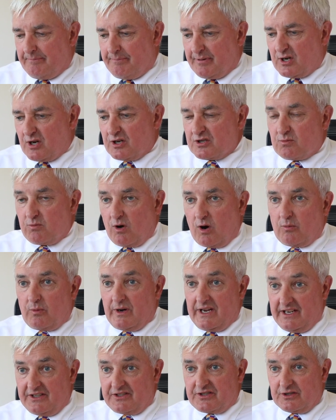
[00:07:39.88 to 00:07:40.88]
because what
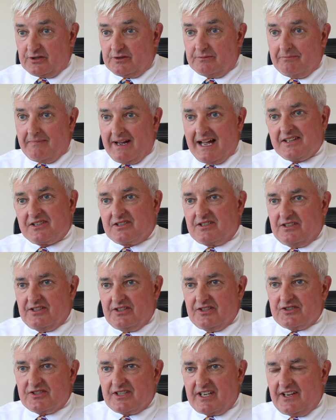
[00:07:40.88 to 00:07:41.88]
we do
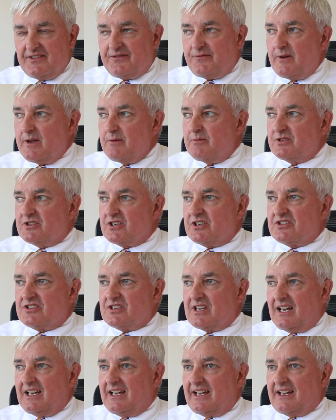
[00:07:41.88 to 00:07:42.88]
matters. If we were
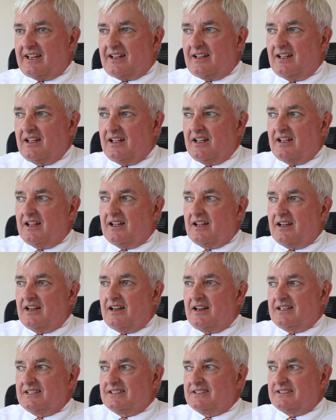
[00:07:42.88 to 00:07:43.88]
just selling,
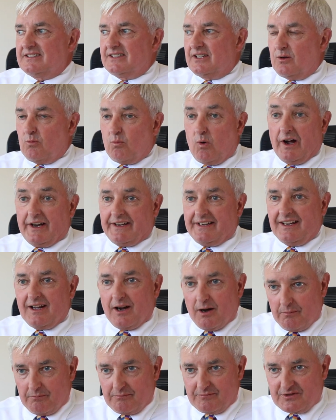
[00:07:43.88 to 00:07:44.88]
you know, wine
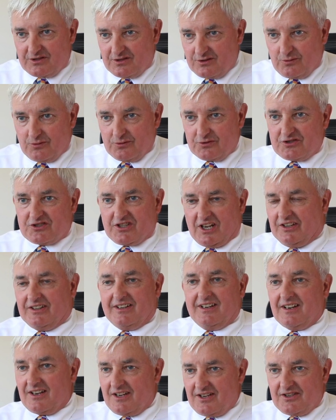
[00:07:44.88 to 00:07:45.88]
gums or
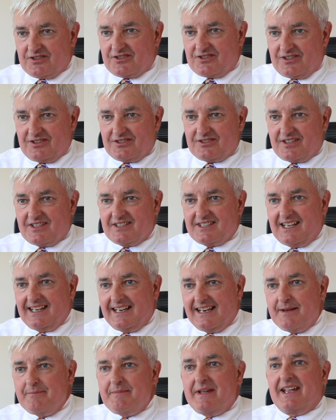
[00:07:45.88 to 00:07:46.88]
sunglasses, there's a
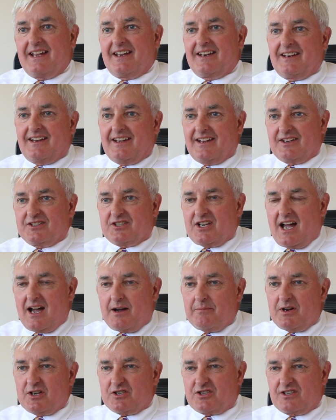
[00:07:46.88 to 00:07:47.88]
limit to
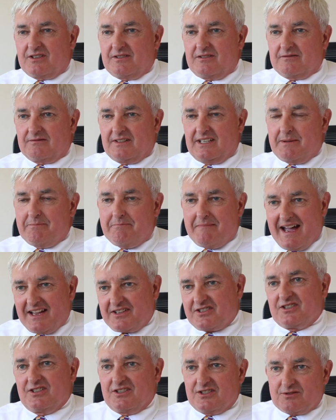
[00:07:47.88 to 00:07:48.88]
how much it really
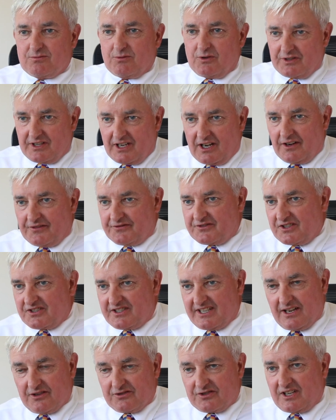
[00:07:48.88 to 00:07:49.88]
matters what the after
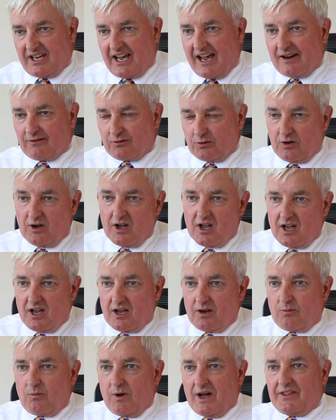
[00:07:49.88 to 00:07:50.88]
sales care, or
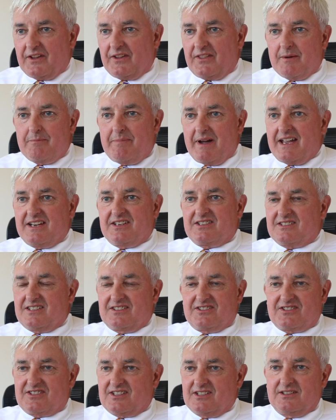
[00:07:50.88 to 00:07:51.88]
whether the base
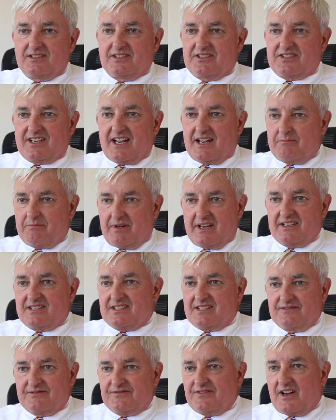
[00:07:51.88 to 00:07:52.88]
is still the same
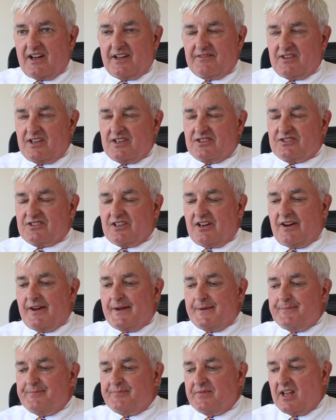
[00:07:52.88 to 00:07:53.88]
base in 5 years'
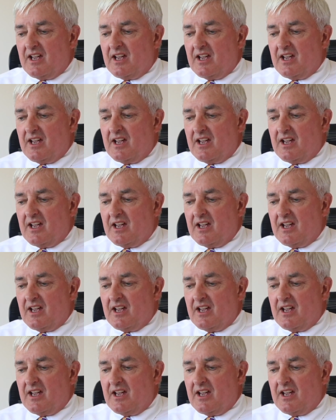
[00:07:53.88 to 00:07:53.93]
time.